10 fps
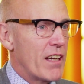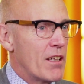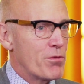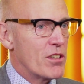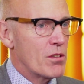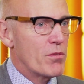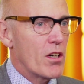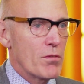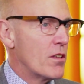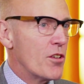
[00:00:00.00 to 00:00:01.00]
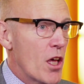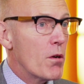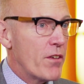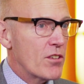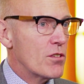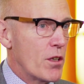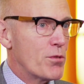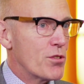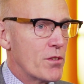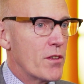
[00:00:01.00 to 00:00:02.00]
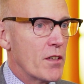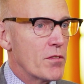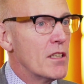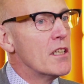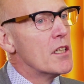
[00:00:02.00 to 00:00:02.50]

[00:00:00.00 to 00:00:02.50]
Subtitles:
failure-free survival and no effect on overall survival,